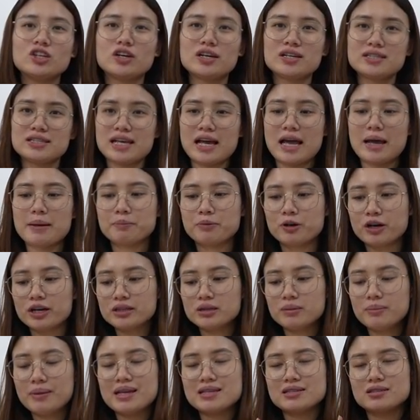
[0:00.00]
kasi I
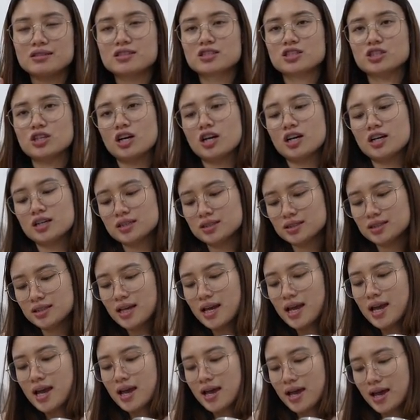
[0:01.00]
bought mason jars.
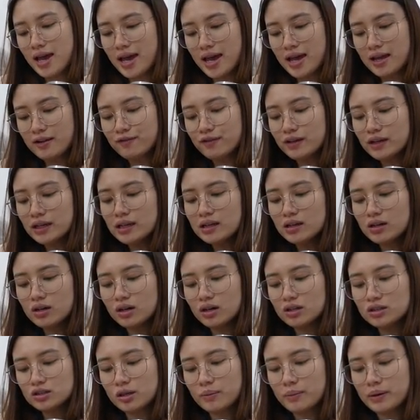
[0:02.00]
And feeling
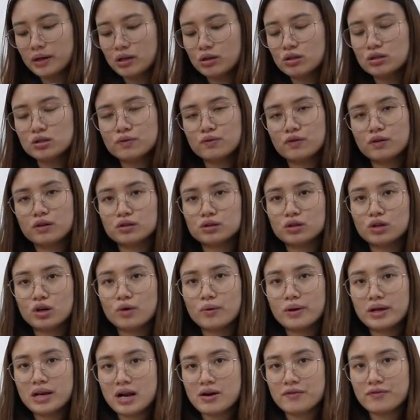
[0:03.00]
ko sobrang useful to
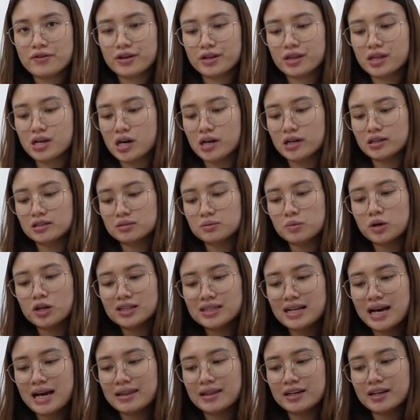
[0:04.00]
whenever there are
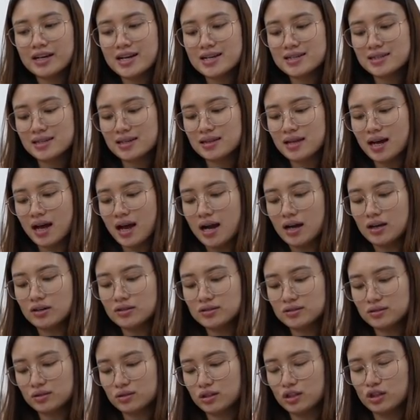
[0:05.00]
small gatherings in the
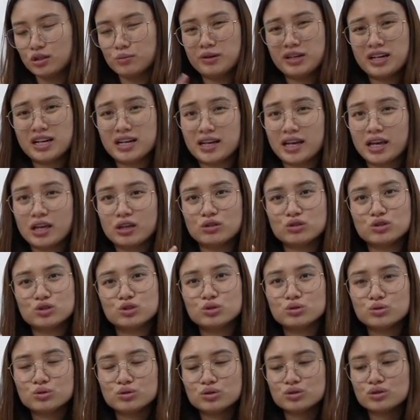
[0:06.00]
house. So, dito mo ilalagay yung
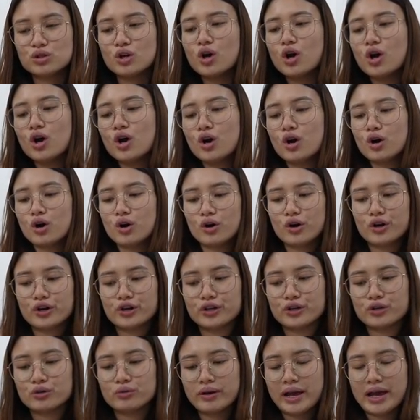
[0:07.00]
juice or
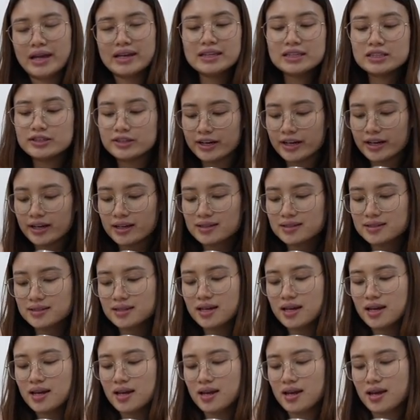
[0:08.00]
yung any
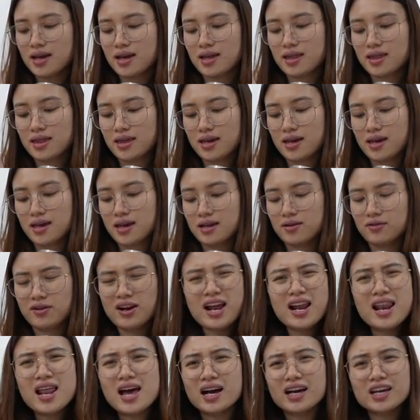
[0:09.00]
drinks. And then,
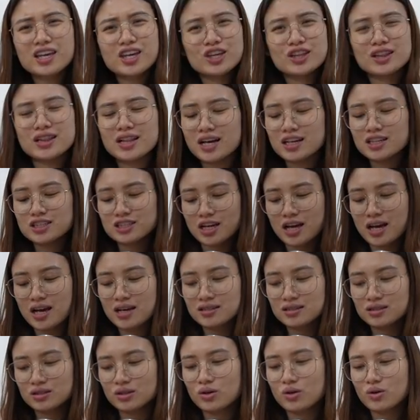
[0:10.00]
wala lang, cute lang
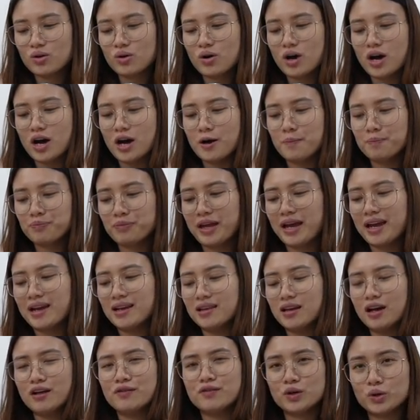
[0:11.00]
siya. So, I
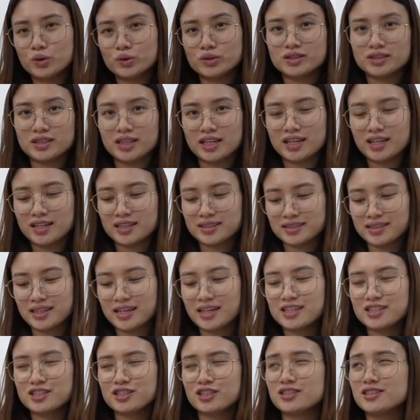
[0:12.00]
love hosting
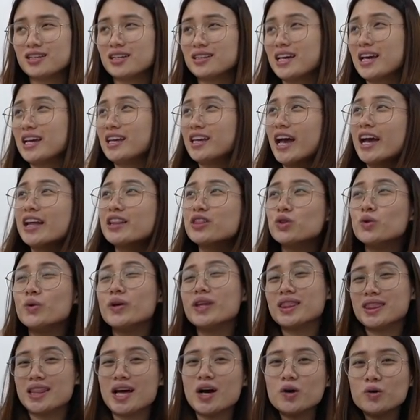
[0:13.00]
kasi it's just that I can't do
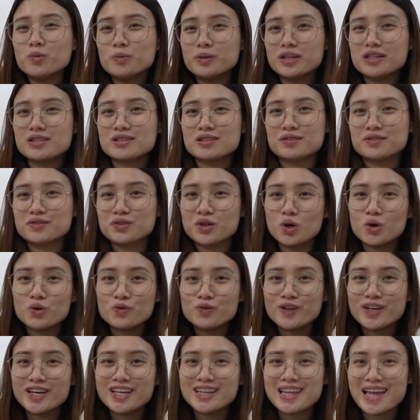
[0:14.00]
it now because of
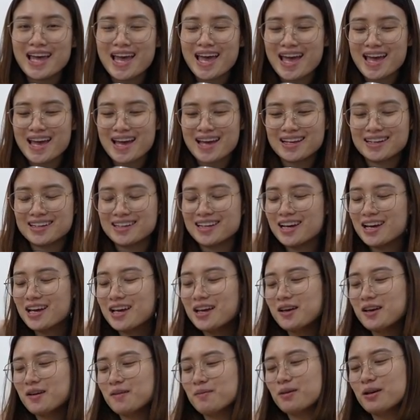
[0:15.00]
COVID and
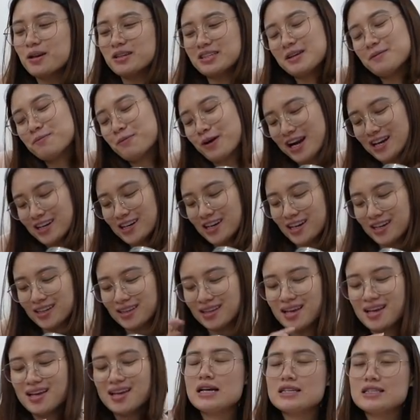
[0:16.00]
because I'm
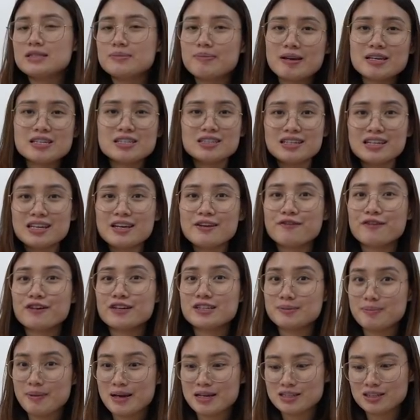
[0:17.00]
pregnant. Especially for
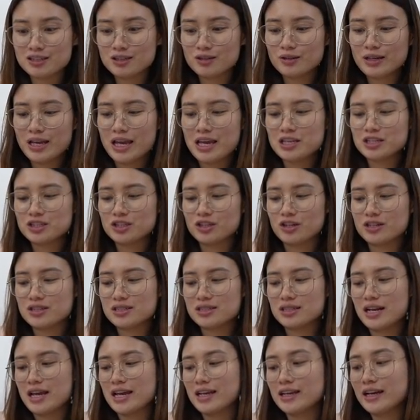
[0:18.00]
special
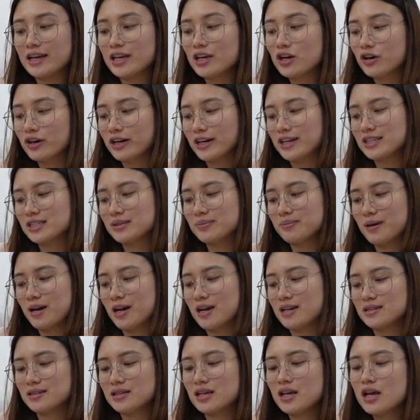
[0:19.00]
occasions like ngayong
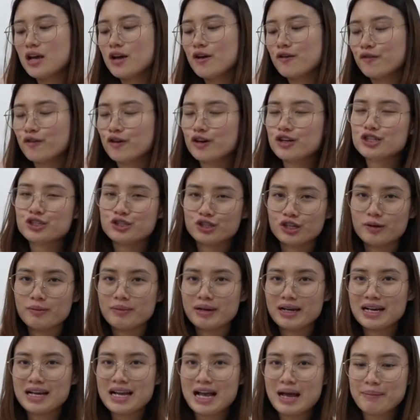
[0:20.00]
Christmas. For sure,
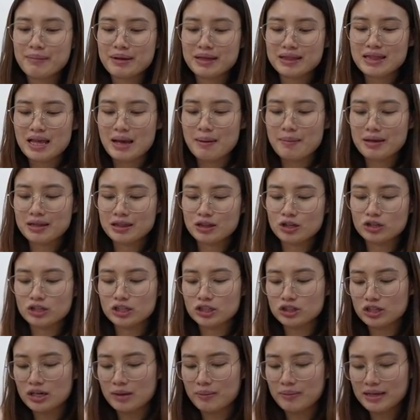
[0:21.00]
magagamit namin to.
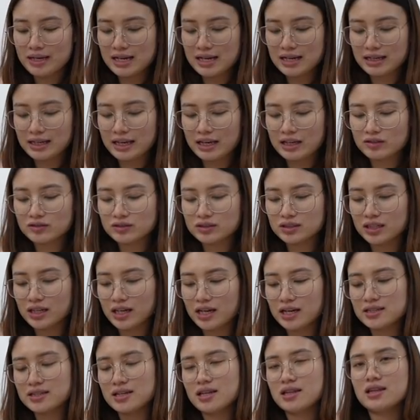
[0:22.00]
Dito namin lalagay yung
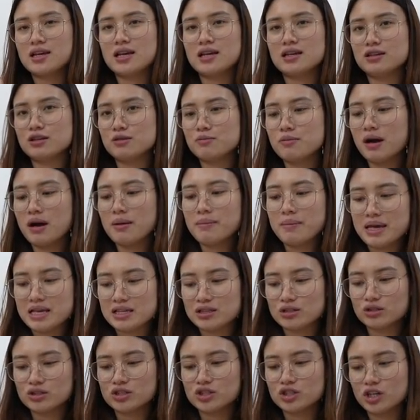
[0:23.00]
drinks and then yung mga
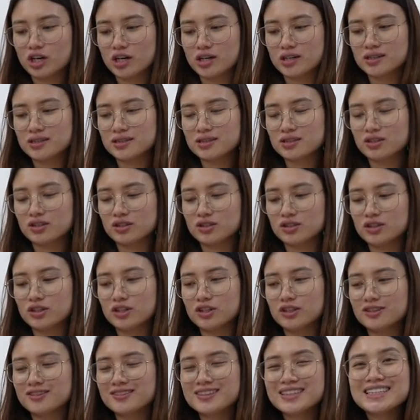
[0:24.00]
mason jars ko
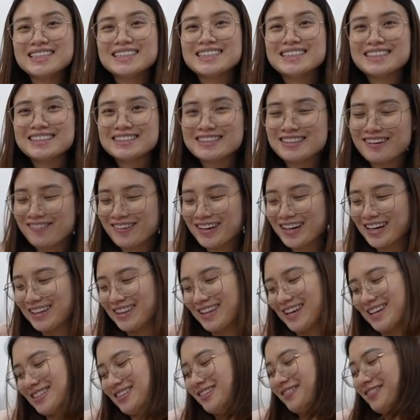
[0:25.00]
doon. Super
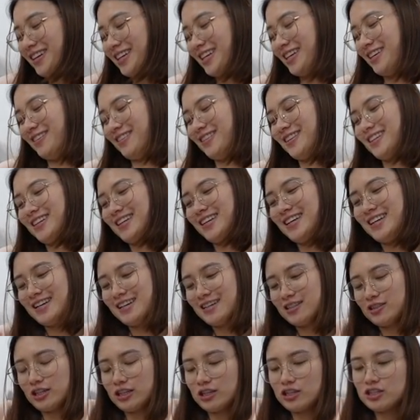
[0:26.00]
ganda, super cute.
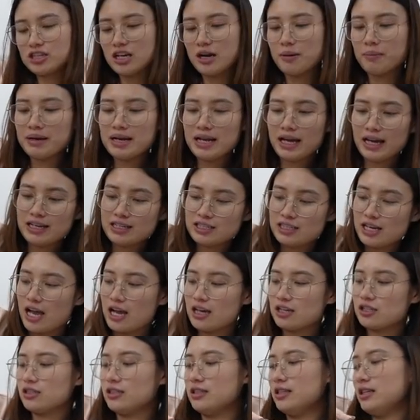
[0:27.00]
So, ito siya. Malaki siya
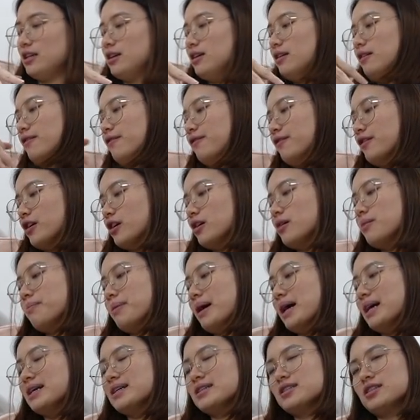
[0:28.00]
actually. For
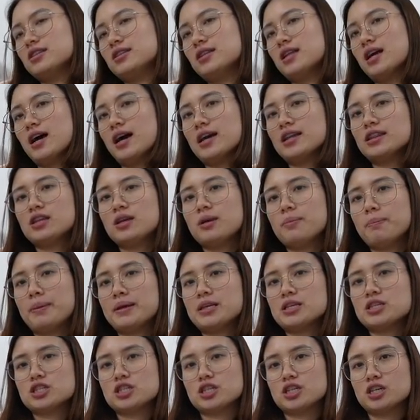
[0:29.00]
comparison lang, ito yung
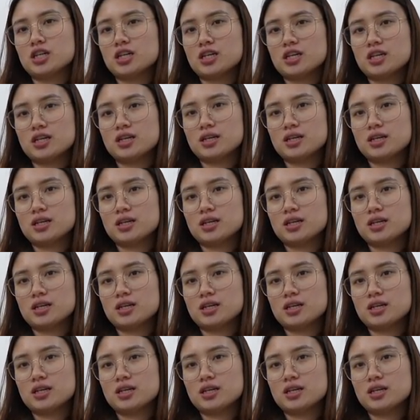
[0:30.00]
picture.